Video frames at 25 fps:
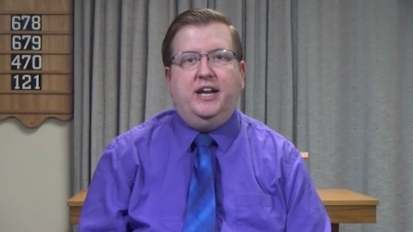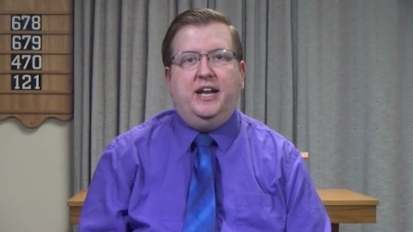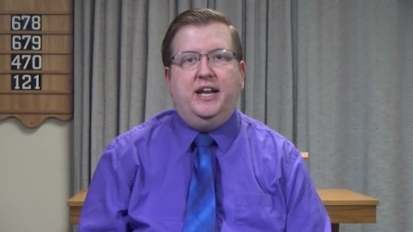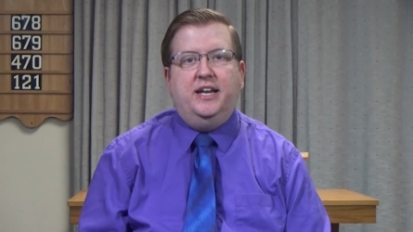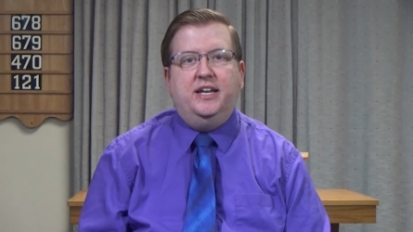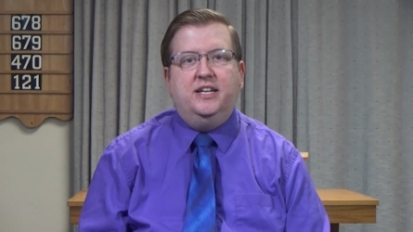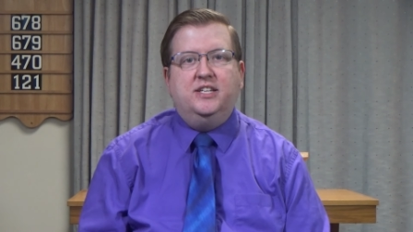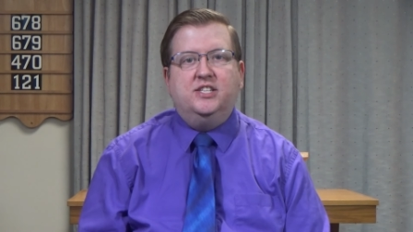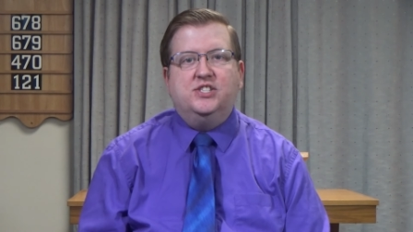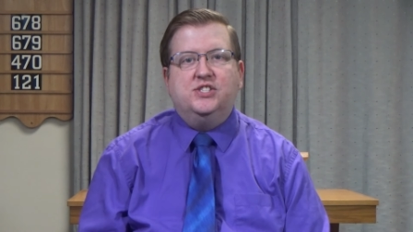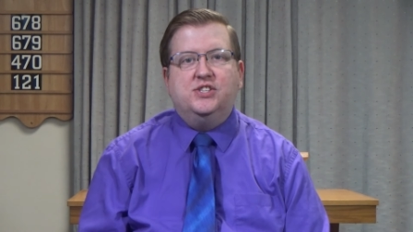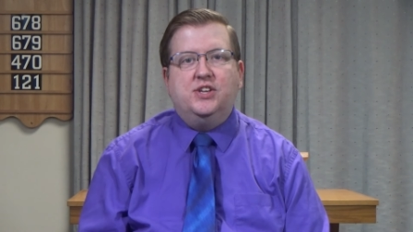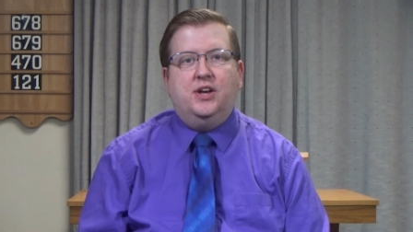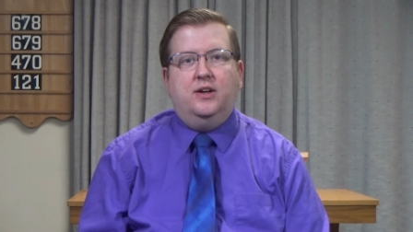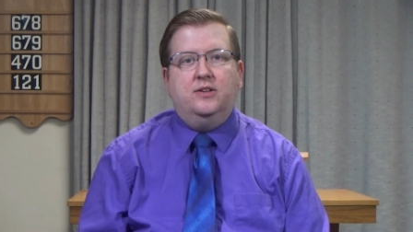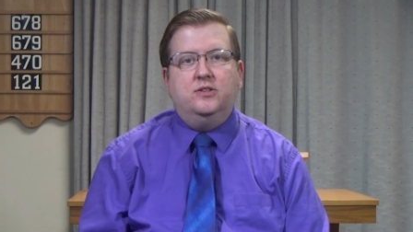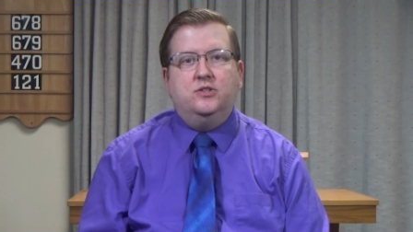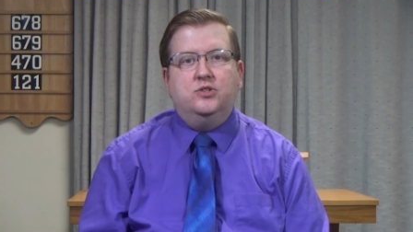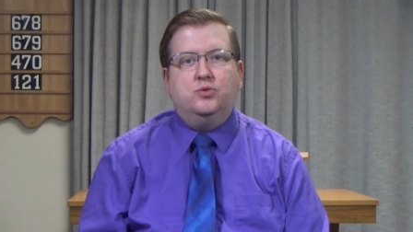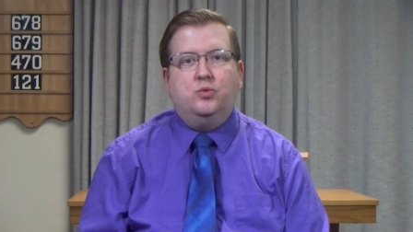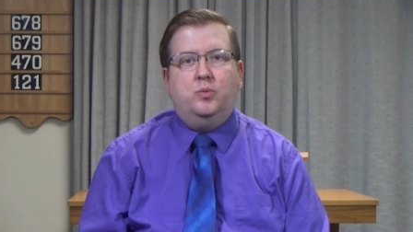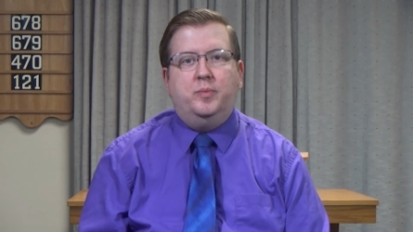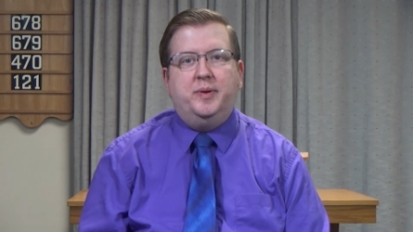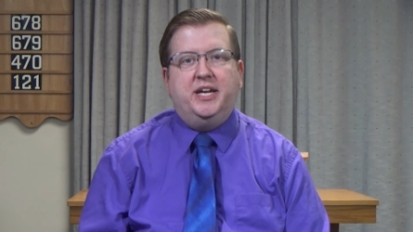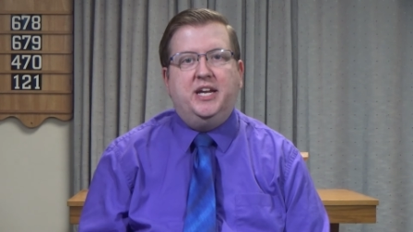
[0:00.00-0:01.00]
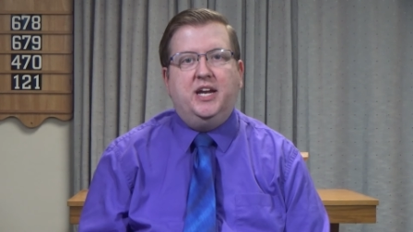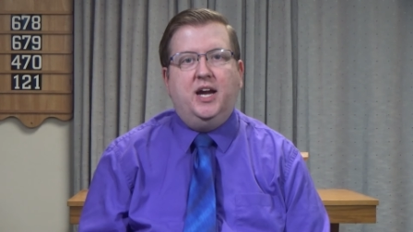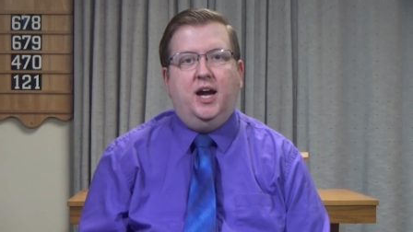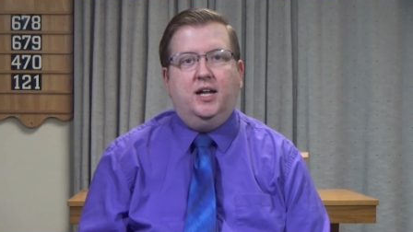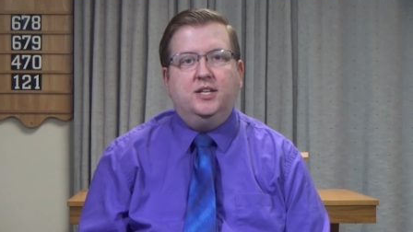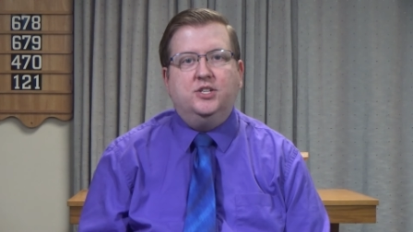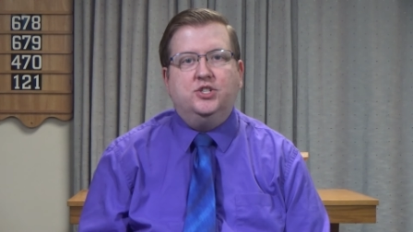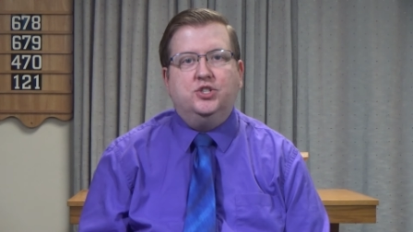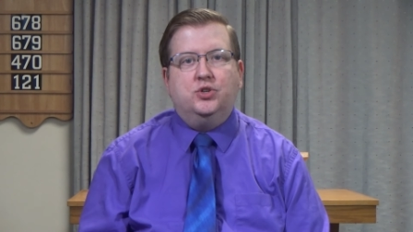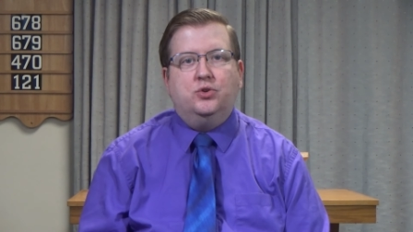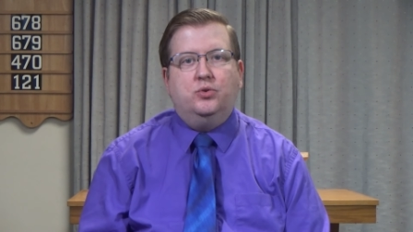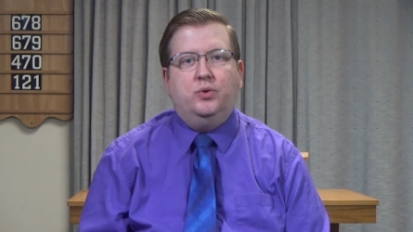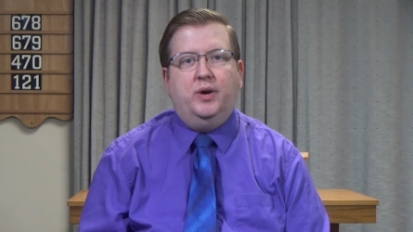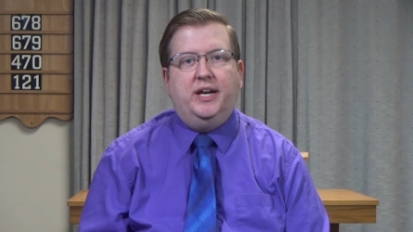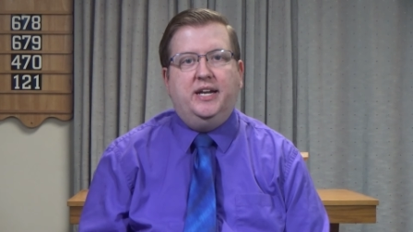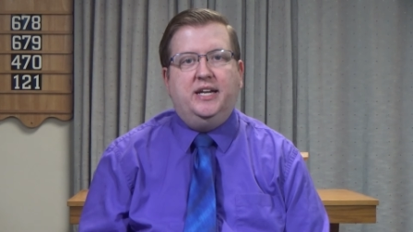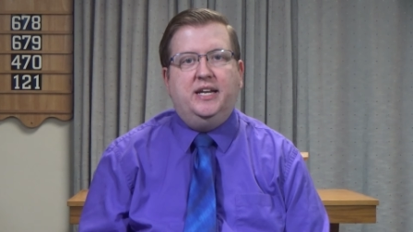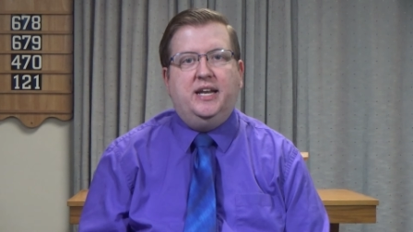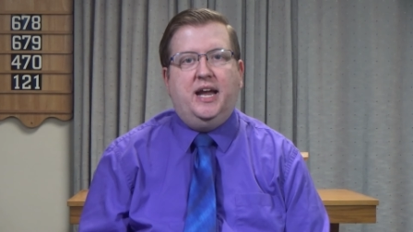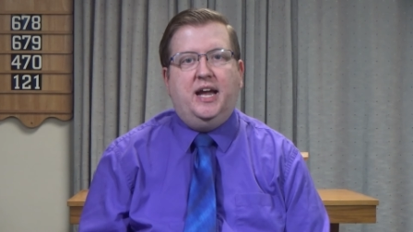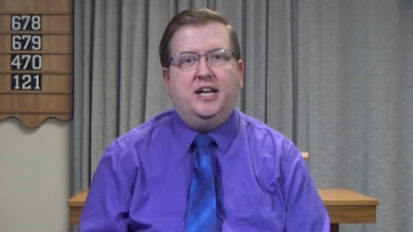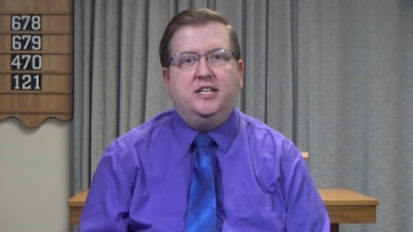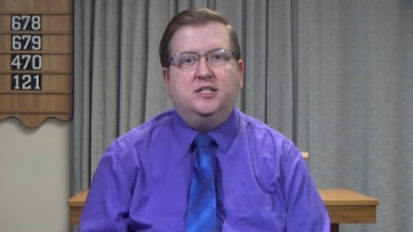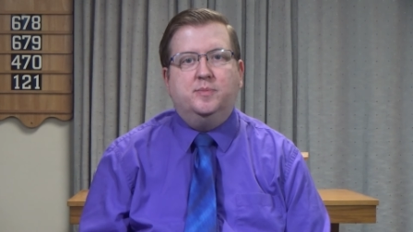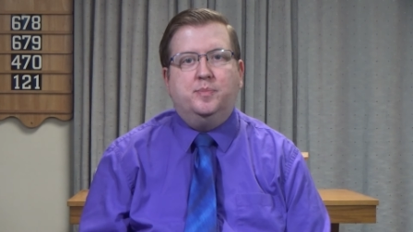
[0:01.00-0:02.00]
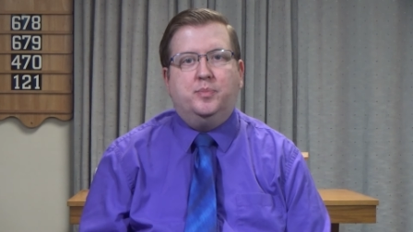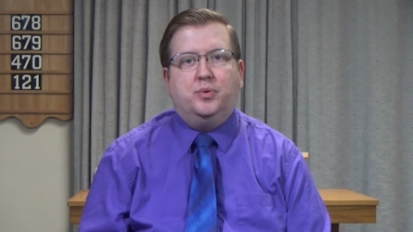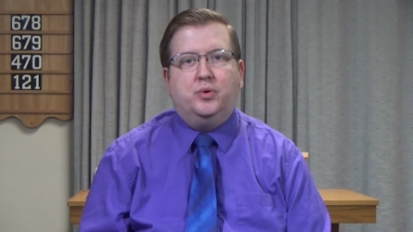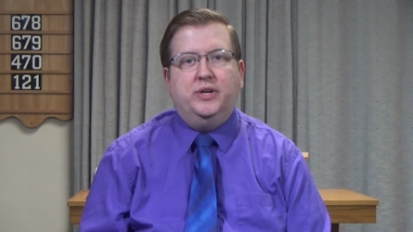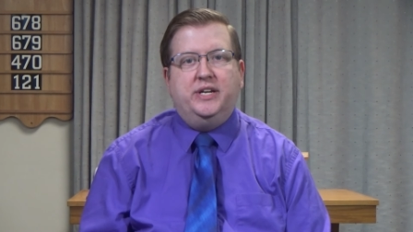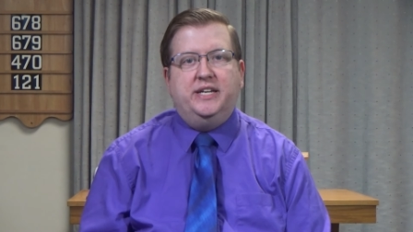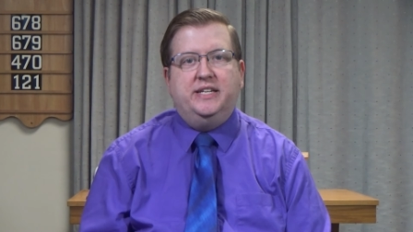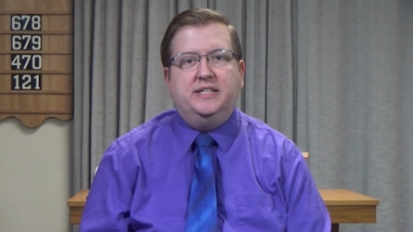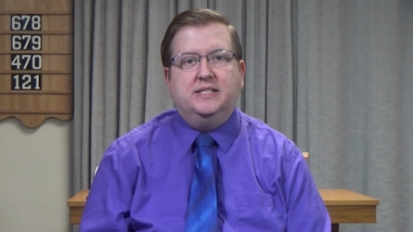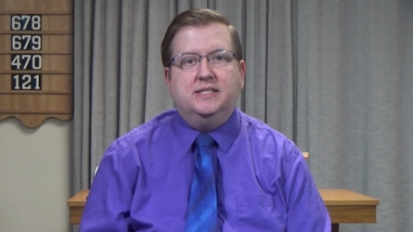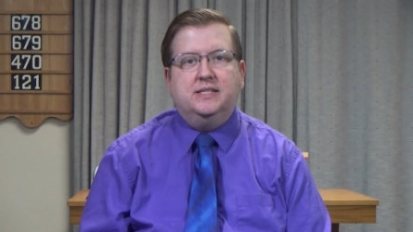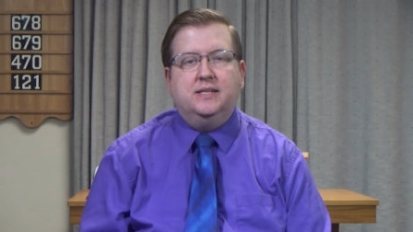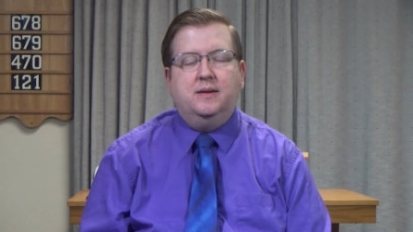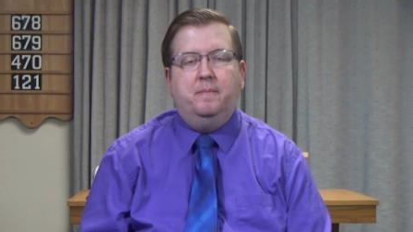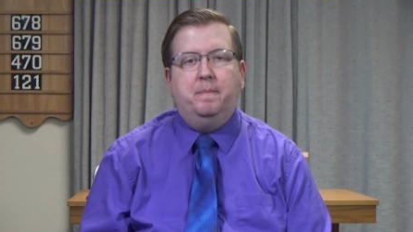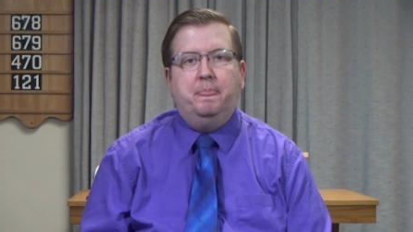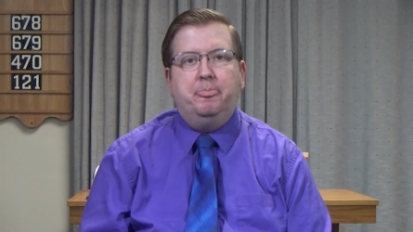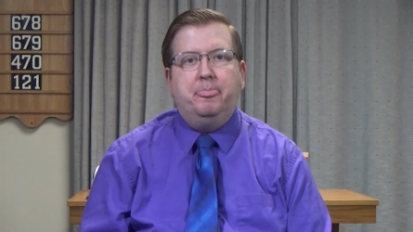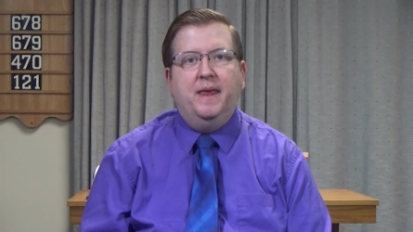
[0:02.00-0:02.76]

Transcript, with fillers: and his sons will be consecrated as priests.